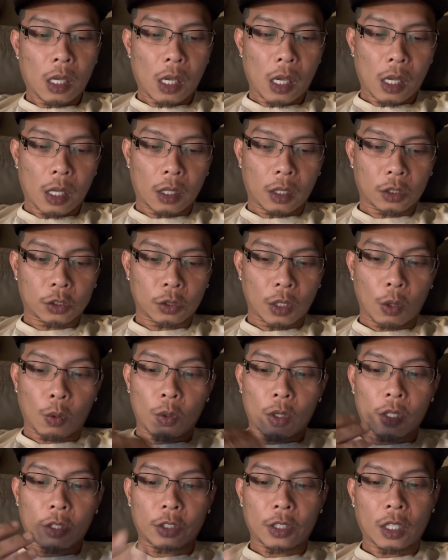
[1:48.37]
And then so I
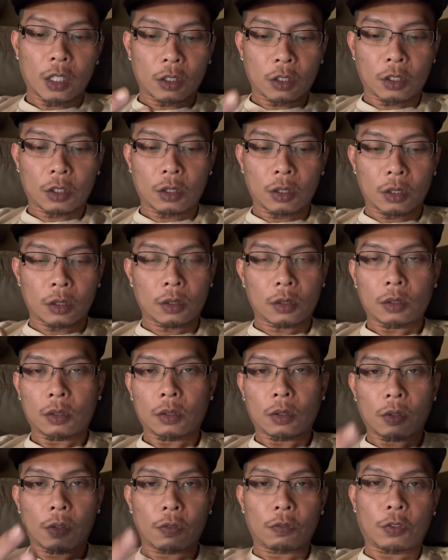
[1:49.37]
want to thank her
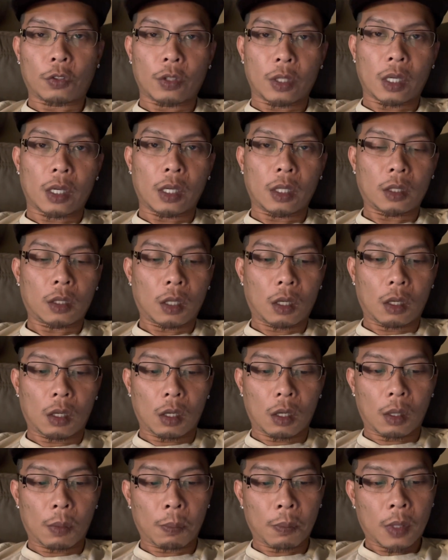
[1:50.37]
for that.
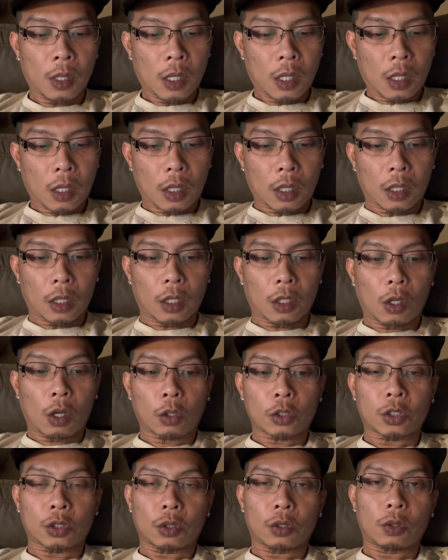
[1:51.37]
Um, and then
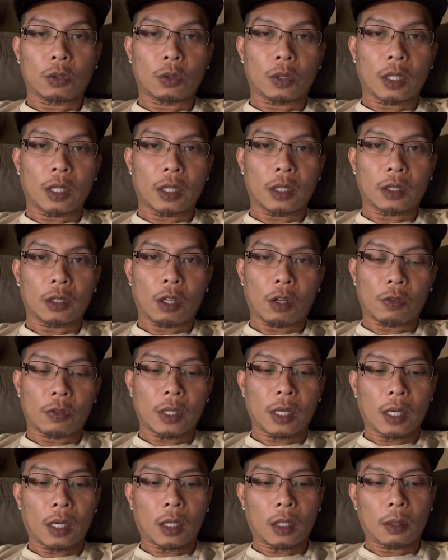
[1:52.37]
also like on
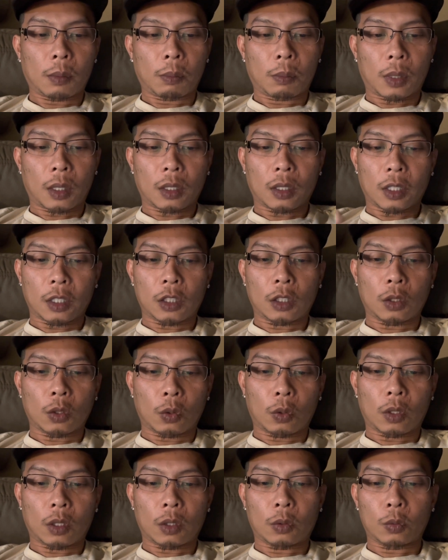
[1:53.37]
that, my lady
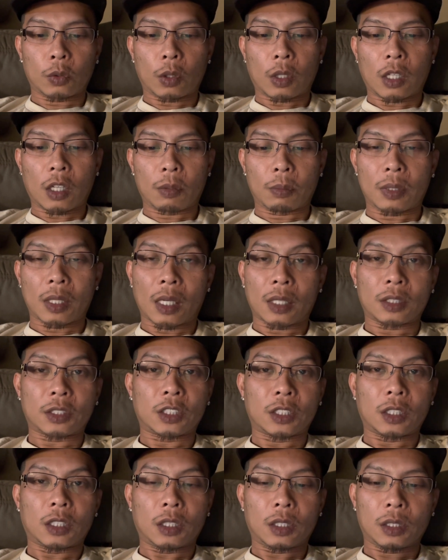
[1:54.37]
Lauren will have behind the
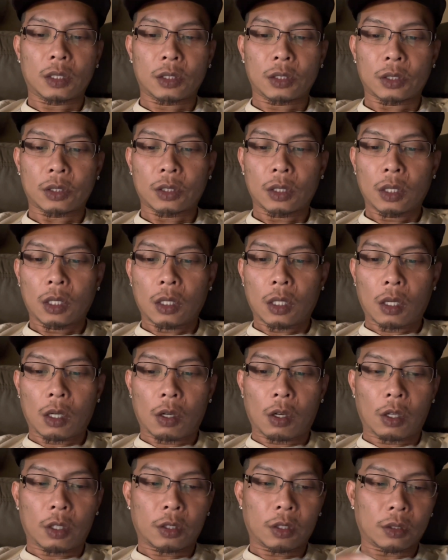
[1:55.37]
scenes
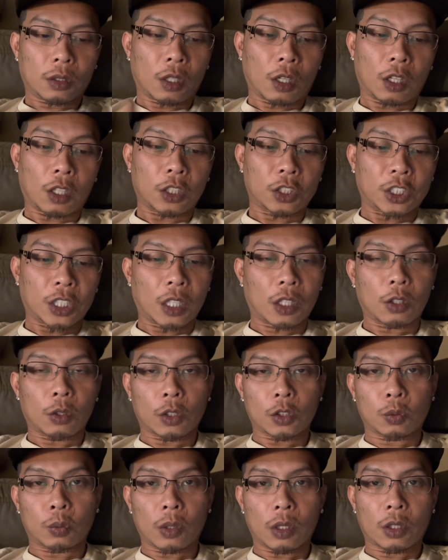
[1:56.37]
on her channel
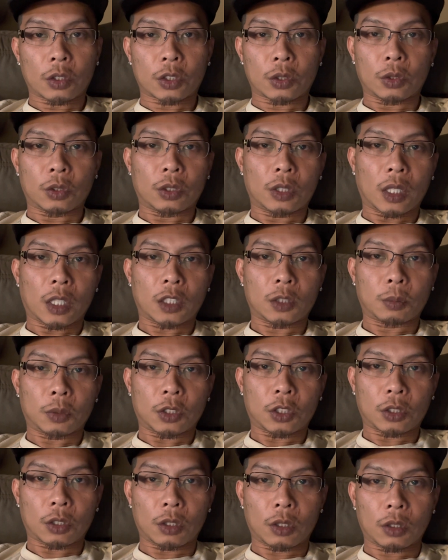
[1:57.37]
as well. So you guys be
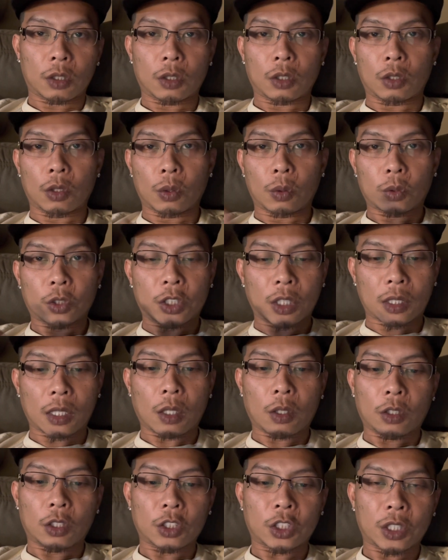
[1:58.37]
sure to go check out
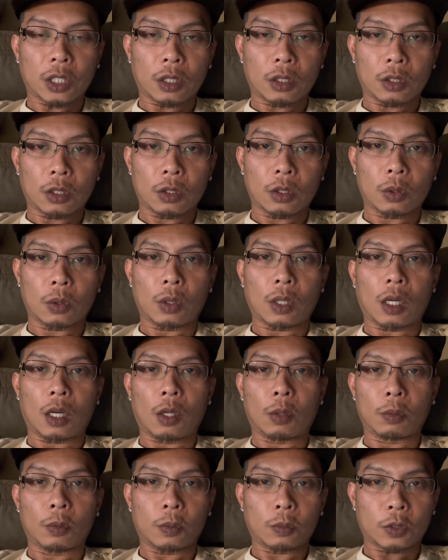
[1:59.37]
her channel.
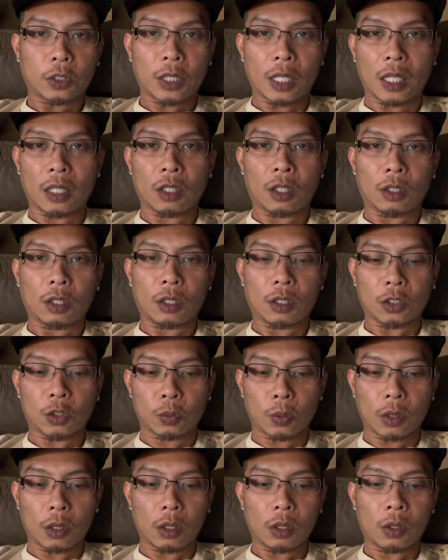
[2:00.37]
I'll tag her as
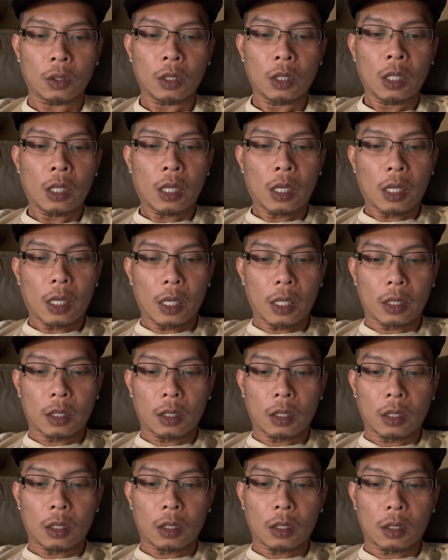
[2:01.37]
well. And
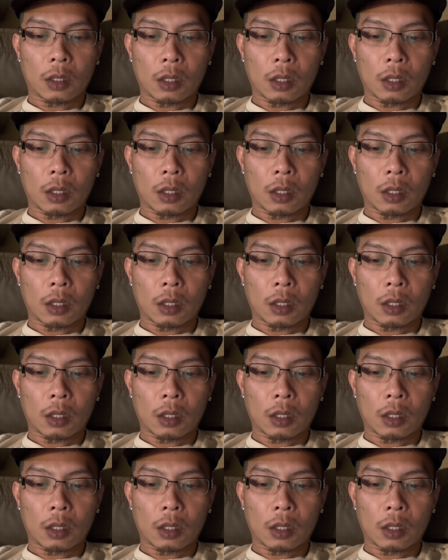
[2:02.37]
then